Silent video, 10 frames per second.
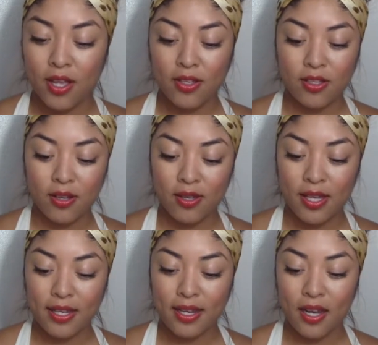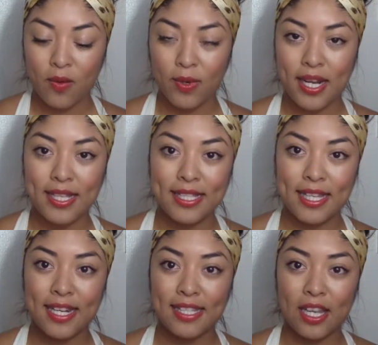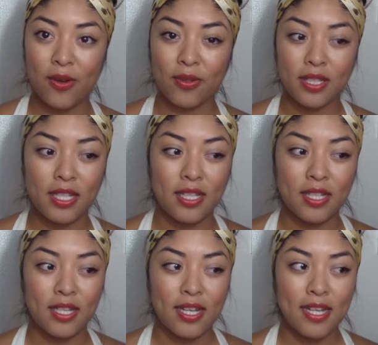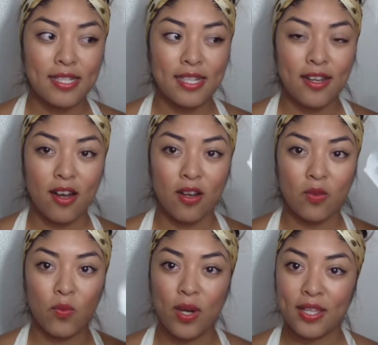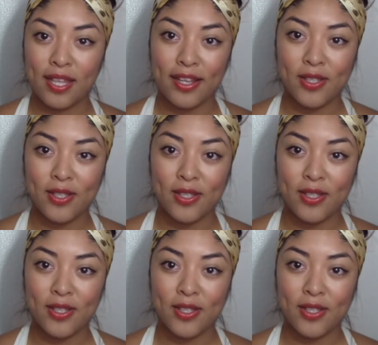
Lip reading: So like what I did is I only did it on one leg,